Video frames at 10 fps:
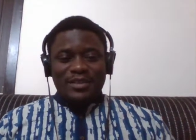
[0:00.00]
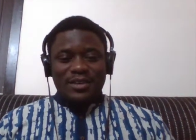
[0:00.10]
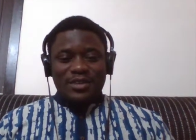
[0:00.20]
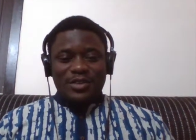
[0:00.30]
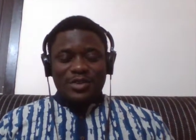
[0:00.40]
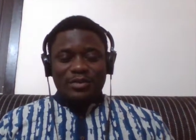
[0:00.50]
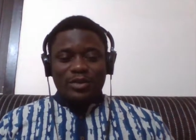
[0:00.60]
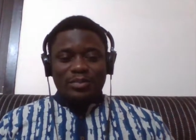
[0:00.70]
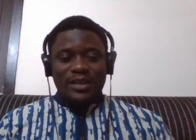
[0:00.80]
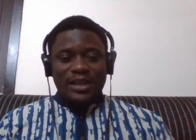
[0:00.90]
other
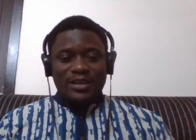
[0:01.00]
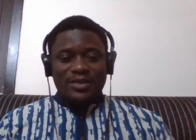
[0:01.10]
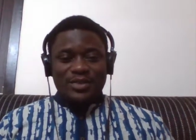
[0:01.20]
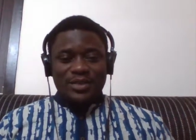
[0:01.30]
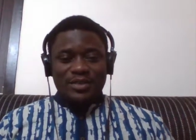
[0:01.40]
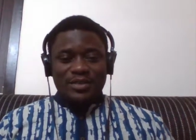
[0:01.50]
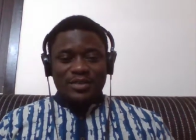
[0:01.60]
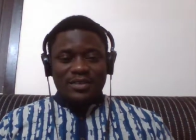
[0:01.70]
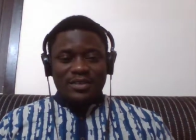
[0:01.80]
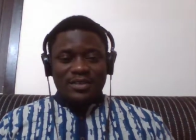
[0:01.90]
travel plans and
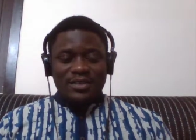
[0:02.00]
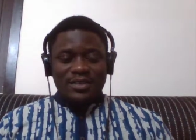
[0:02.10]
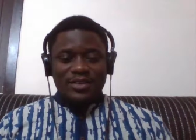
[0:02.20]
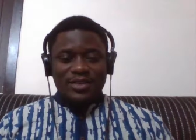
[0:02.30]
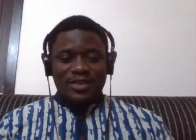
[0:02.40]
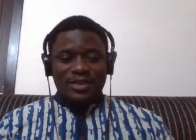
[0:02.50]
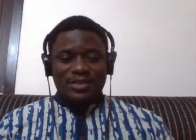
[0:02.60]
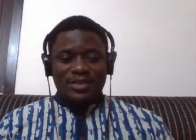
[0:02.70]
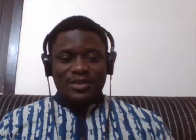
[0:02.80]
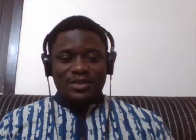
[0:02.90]
other
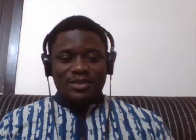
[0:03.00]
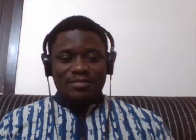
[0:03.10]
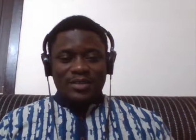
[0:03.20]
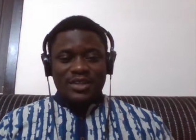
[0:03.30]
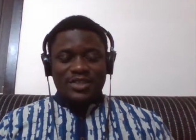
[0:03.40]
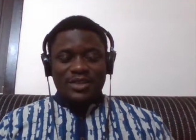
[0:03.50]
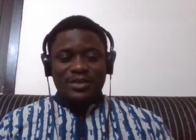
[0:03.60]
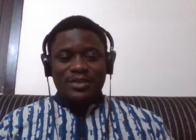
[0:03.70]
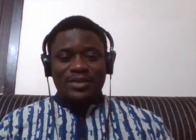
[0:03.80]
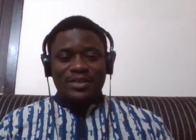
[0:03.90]
things in my
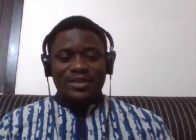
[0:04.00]
schedule